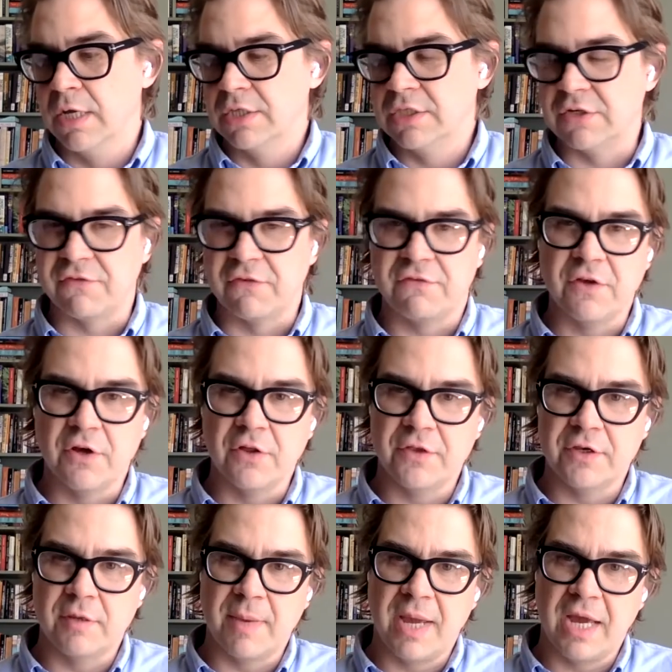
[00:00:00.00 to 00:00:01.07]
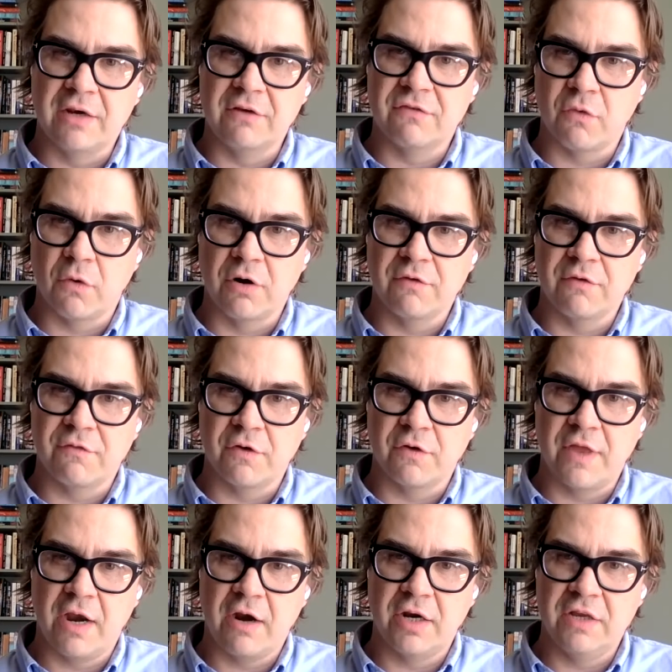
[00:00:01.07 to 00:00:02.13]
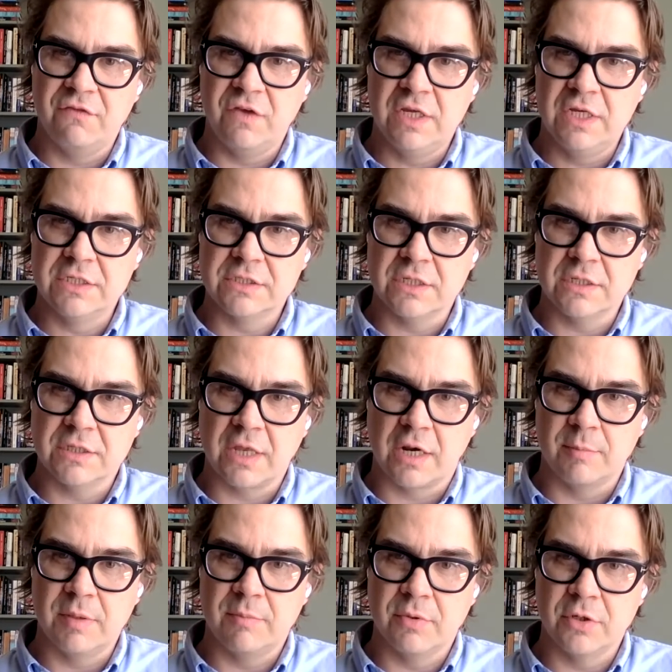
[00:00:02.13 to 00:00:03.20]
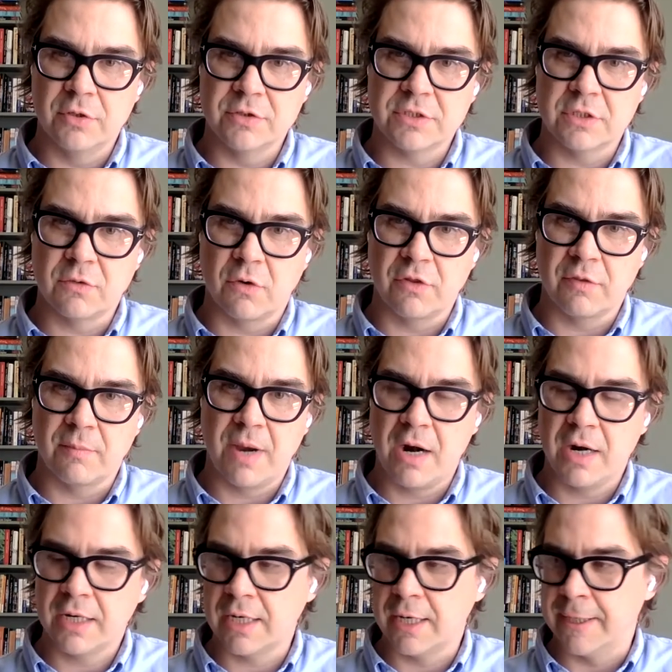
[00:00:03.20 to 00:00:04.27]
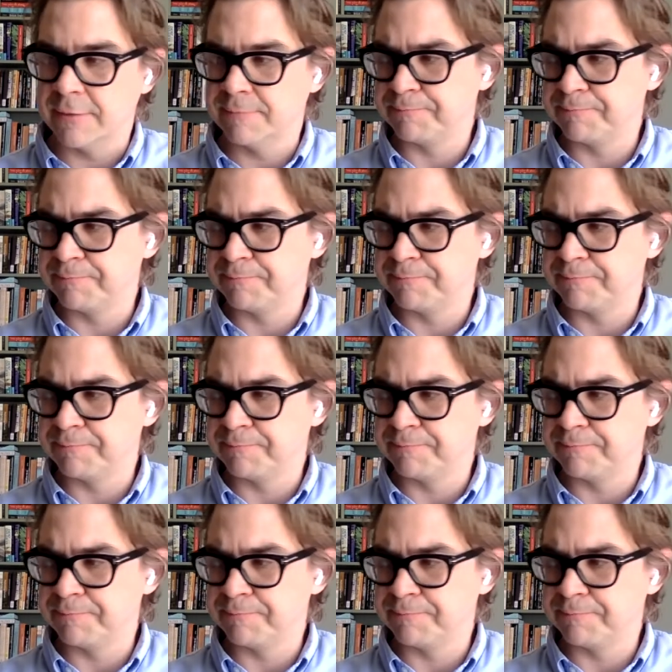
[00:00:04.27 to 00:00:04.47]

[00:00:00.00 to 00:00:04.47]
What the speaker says: to fulfill the demand for their EVs that'll be produced in North America.